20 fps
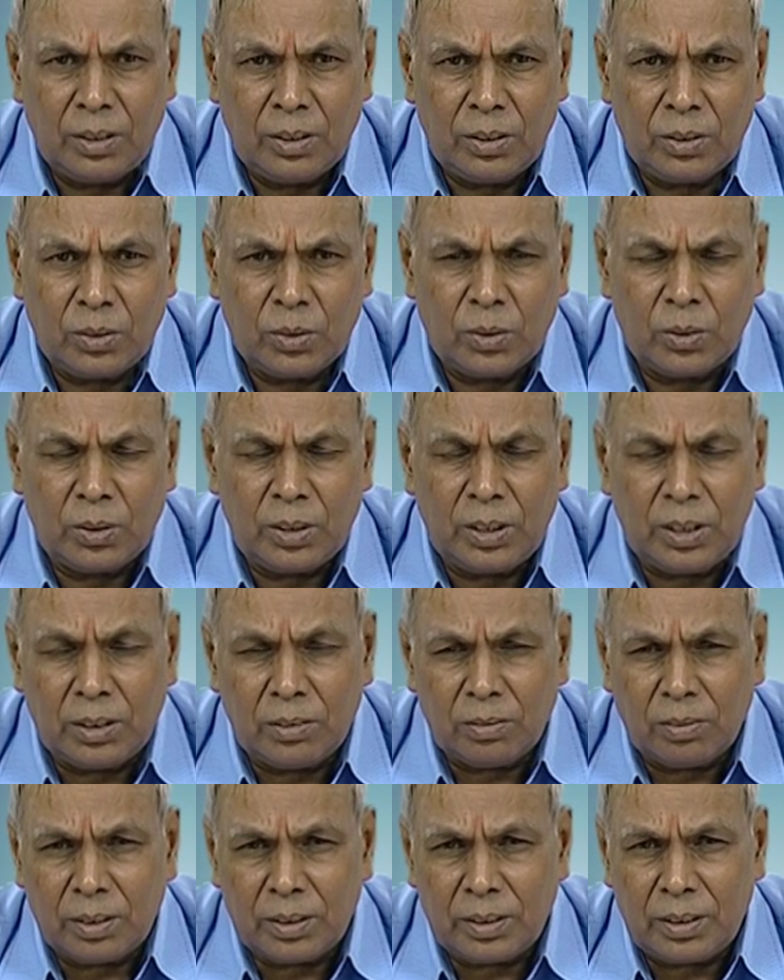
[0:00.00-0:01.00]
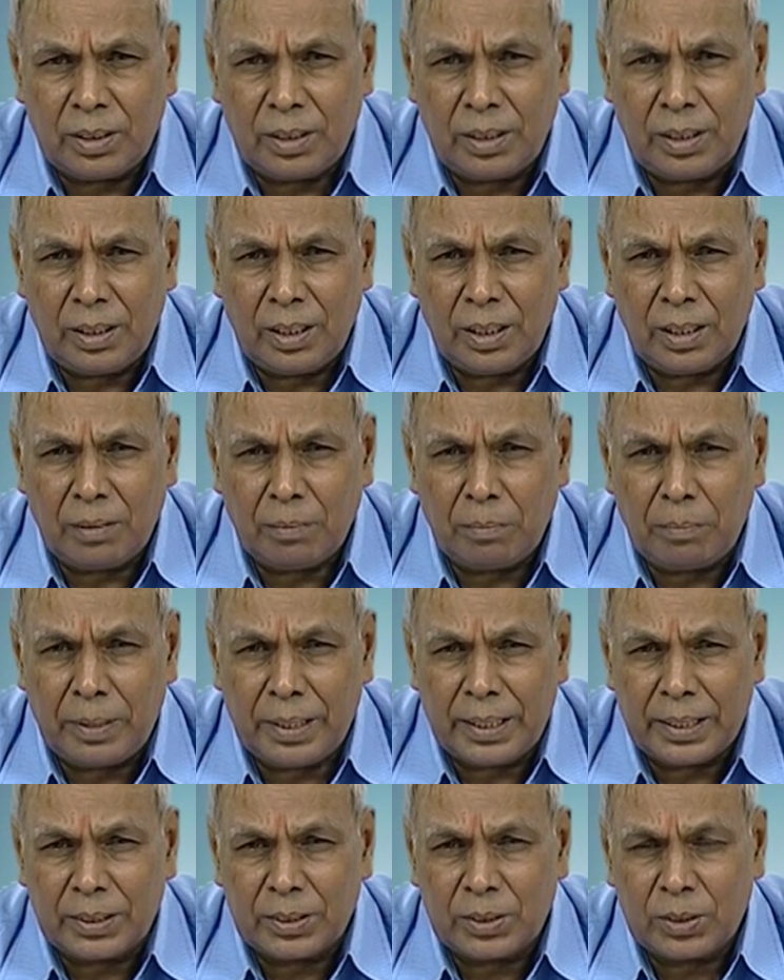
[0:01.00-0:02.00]
So, this was the real
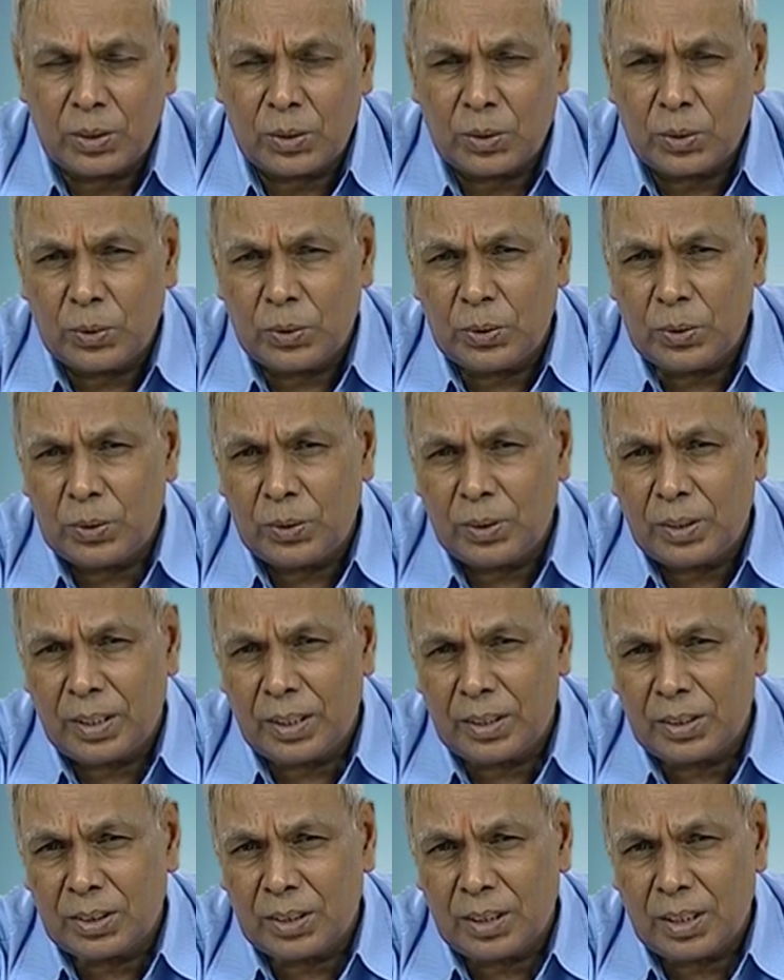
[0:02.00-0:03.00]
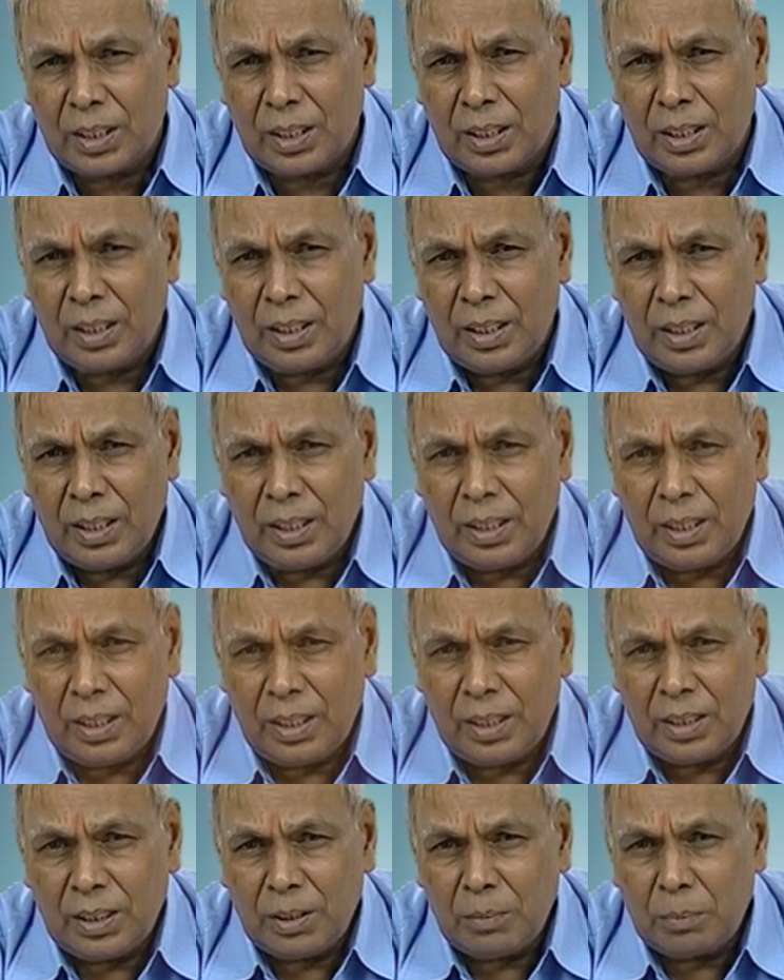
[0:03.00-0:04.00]
breakthrough we can say
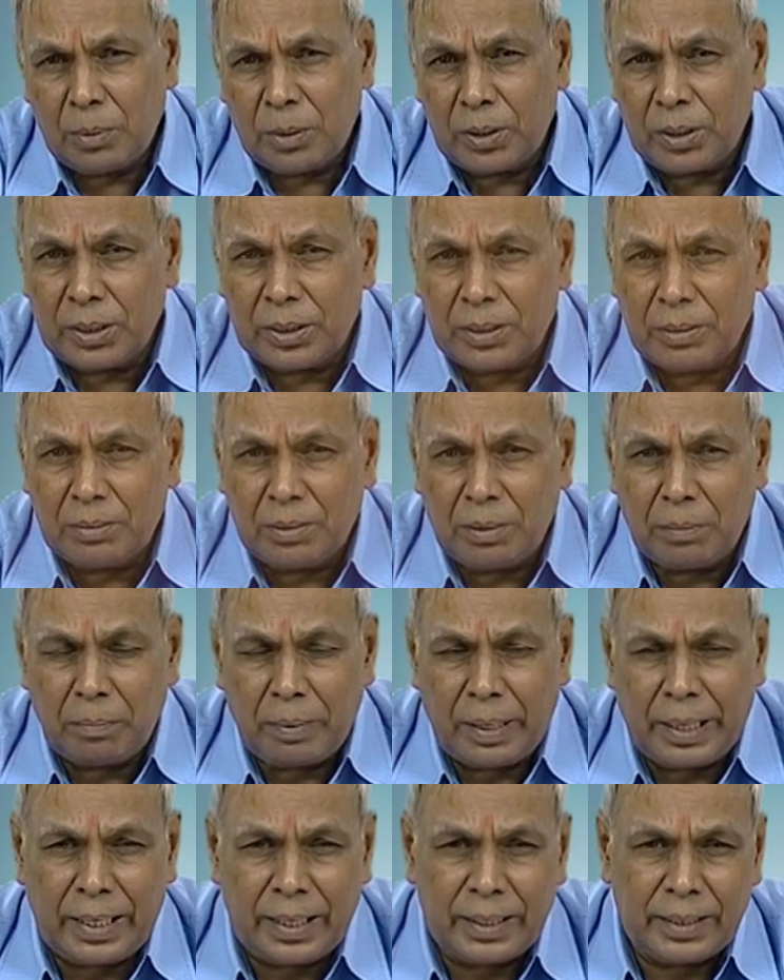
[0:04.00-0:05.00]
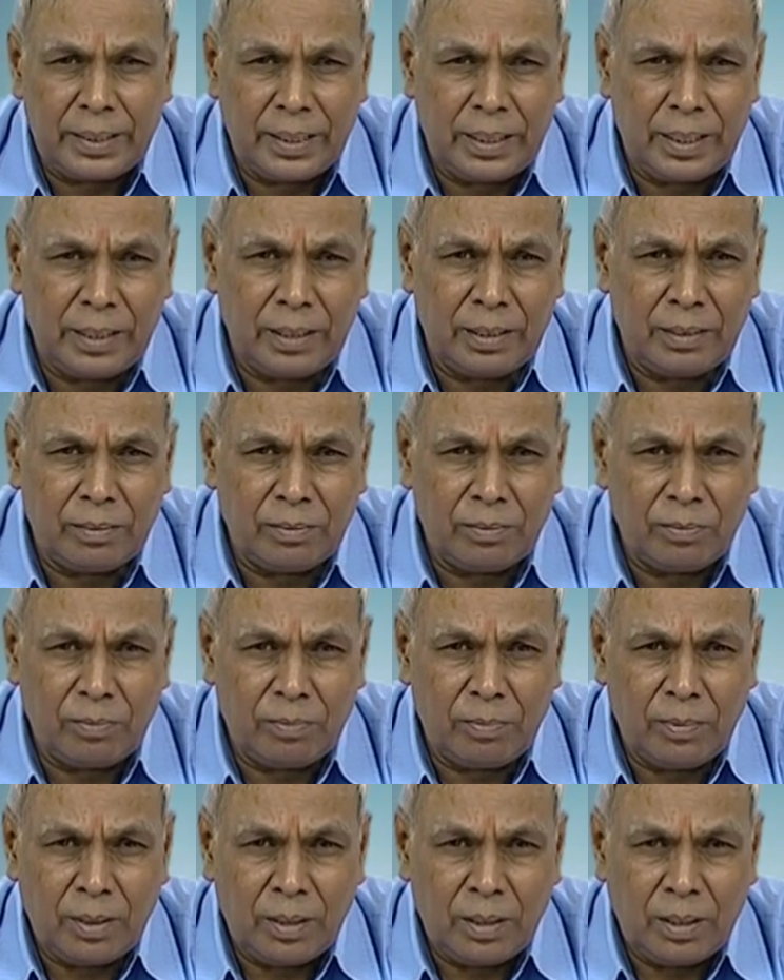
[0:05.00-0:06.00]
in the production of the paragen
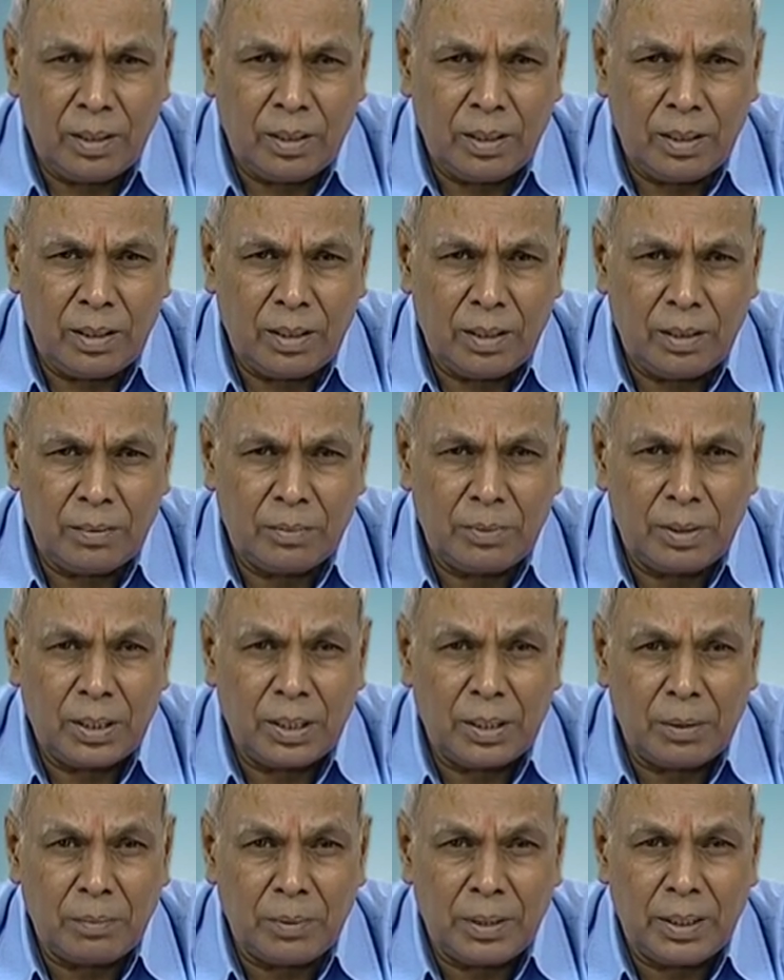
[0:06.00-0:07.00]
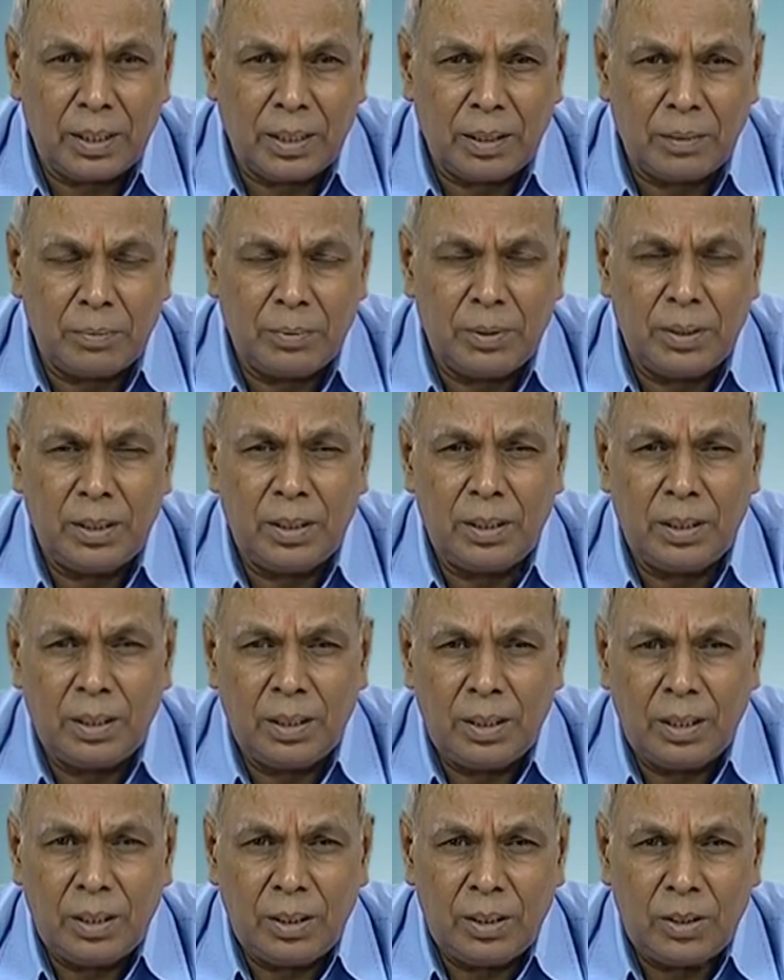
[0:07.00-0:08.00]
of uh, the coming of the
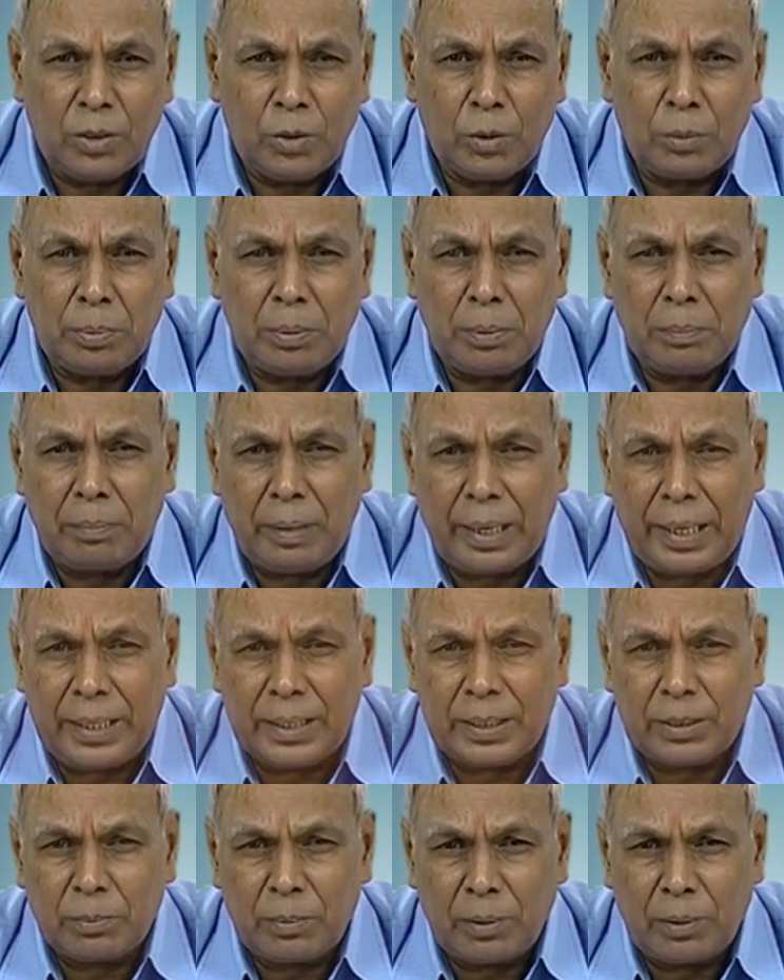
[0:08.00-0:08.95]
UOP Parex